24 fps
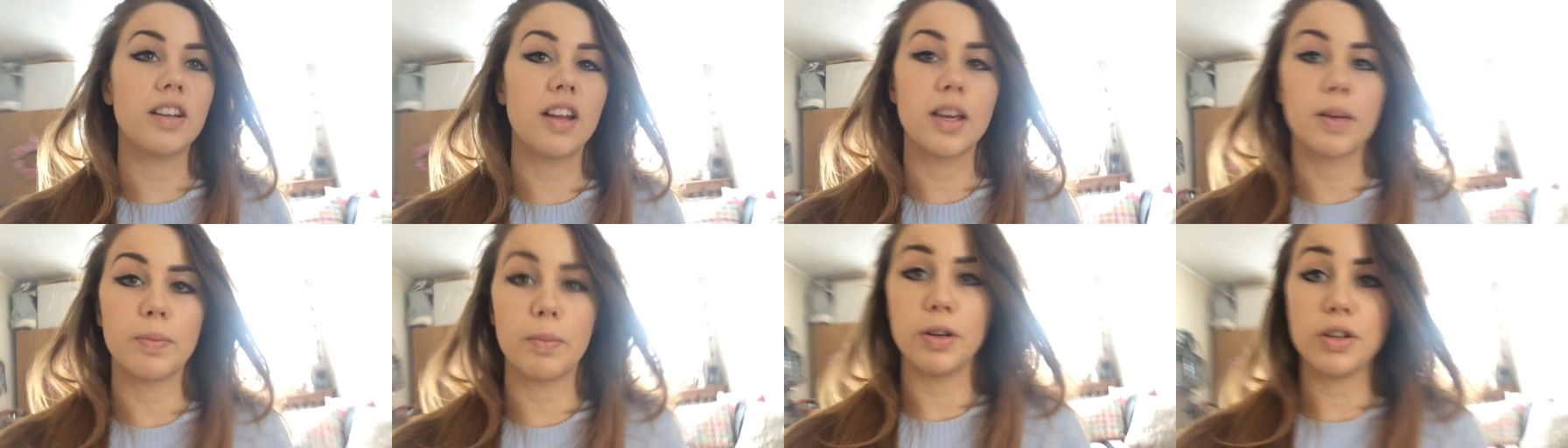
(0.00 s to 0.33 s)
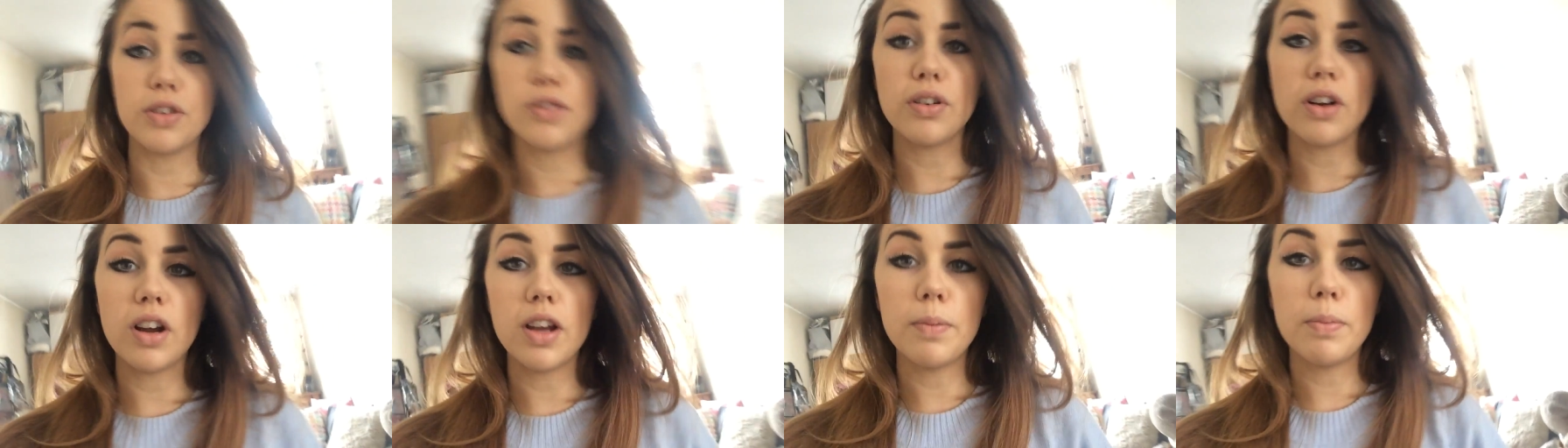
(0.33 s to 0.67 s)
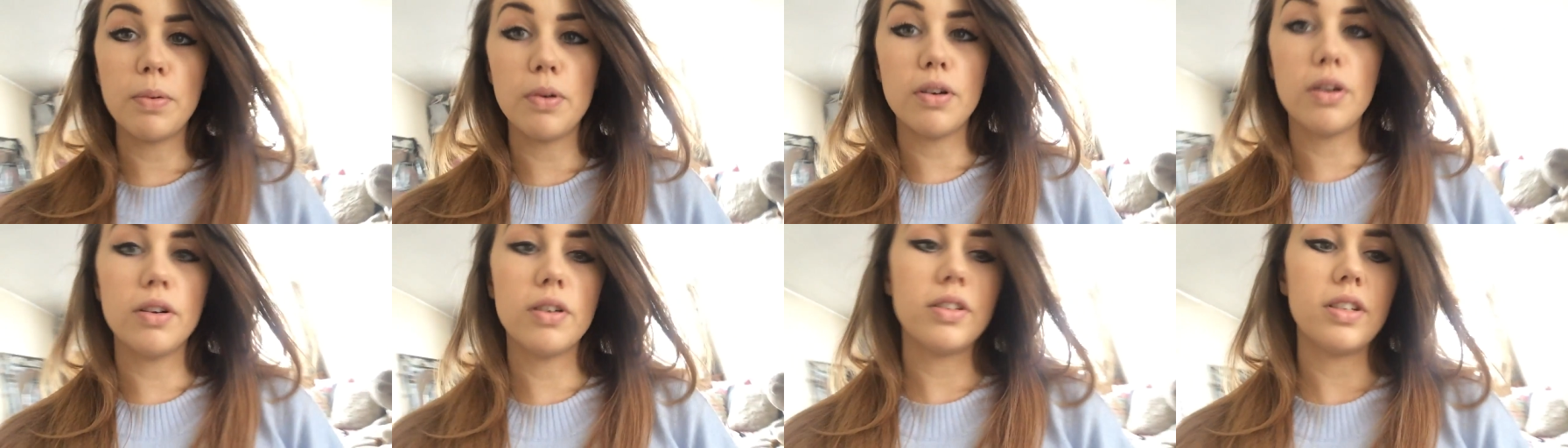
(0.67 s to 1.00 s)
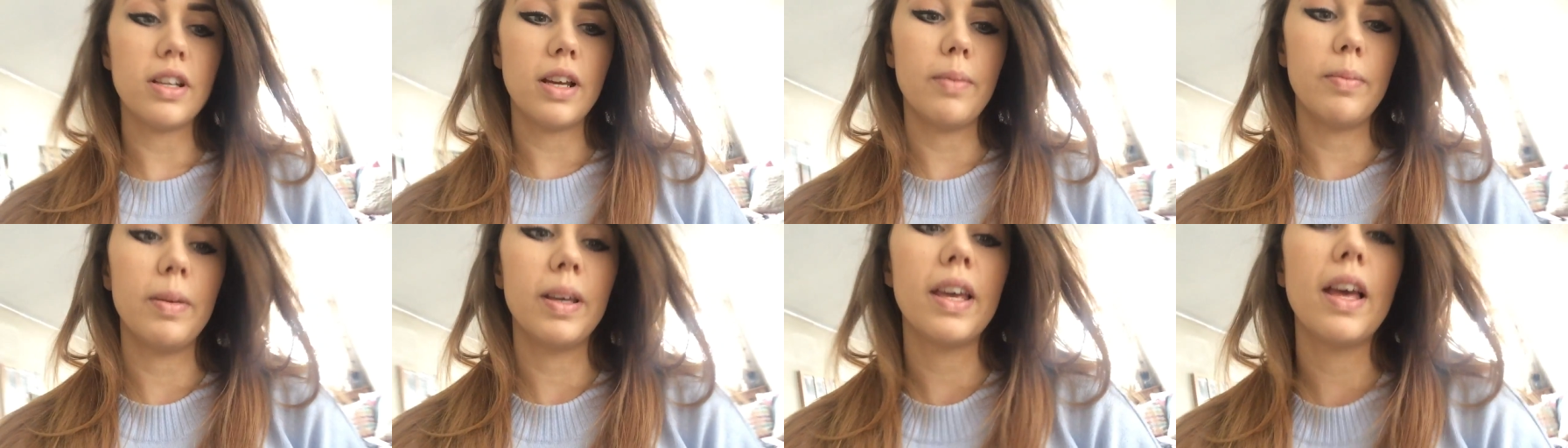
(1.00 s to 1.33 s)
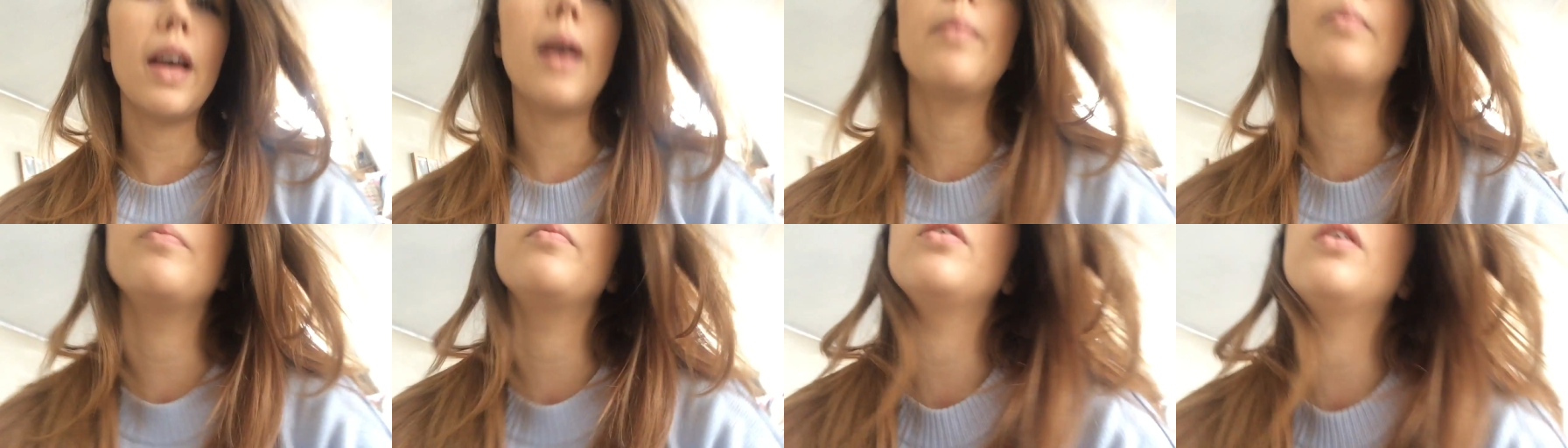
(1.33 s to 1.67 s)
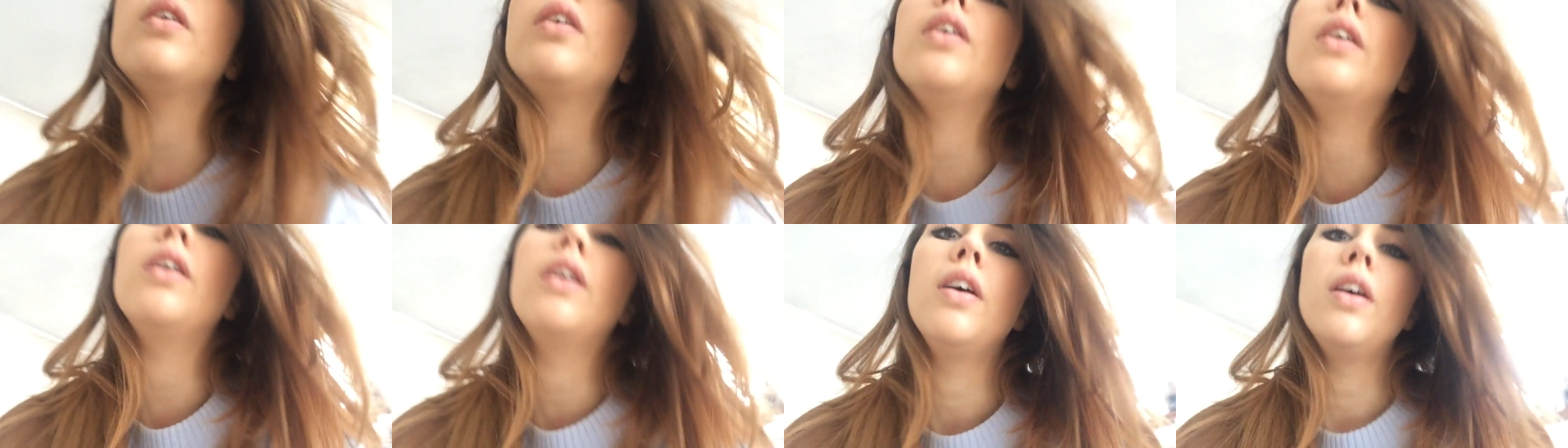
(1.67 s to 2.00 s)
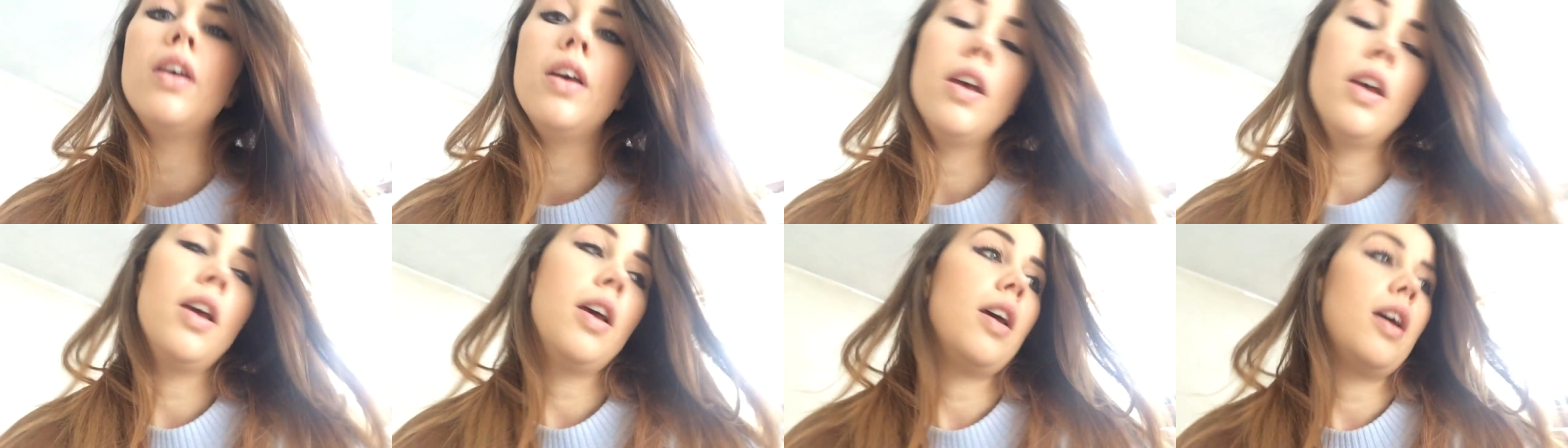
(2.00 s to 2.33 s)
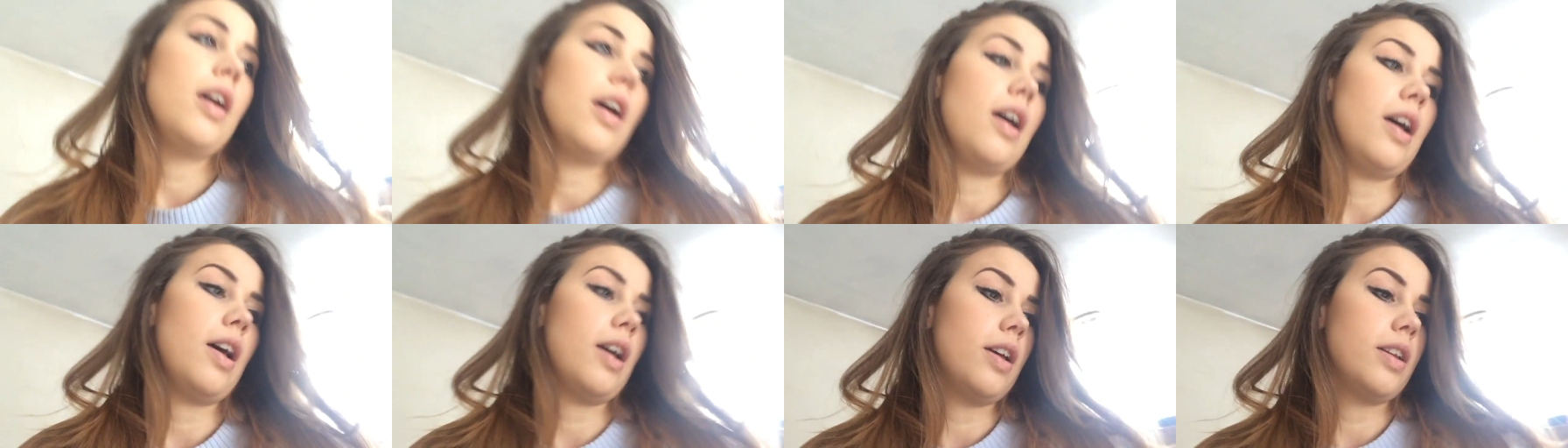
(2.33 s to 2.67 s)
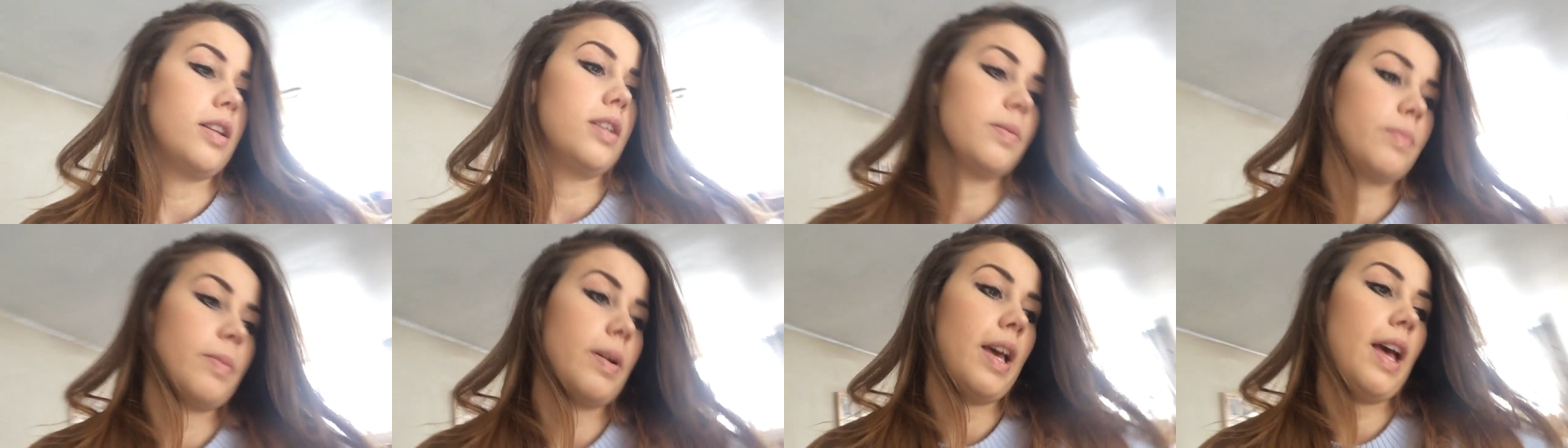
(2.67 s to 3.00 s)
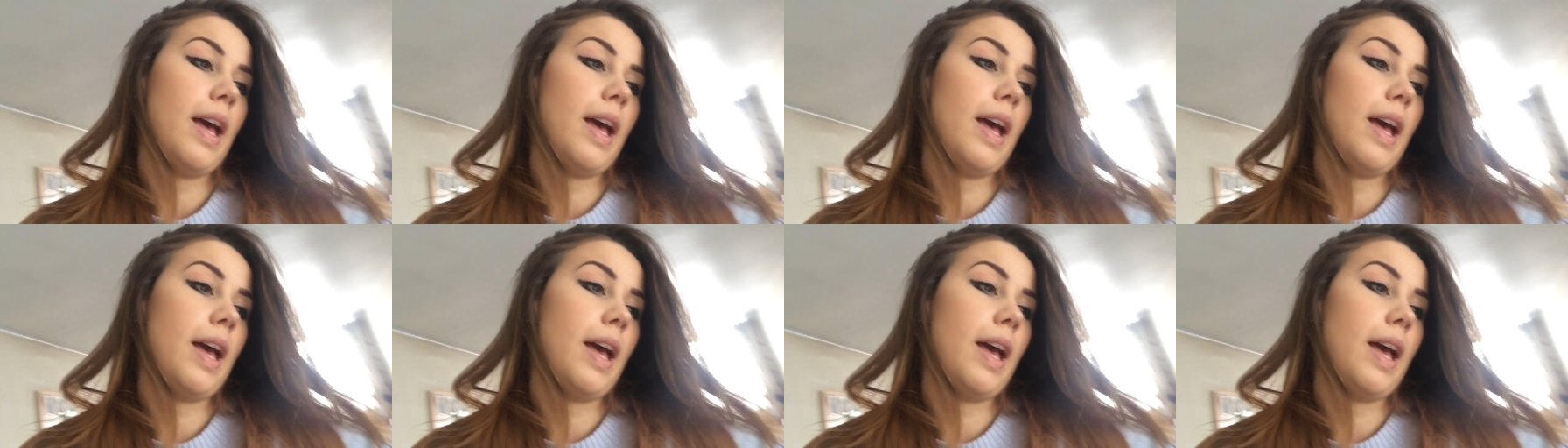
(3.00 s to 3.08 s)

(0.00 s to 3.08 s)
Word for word: like my tripod and my camera and my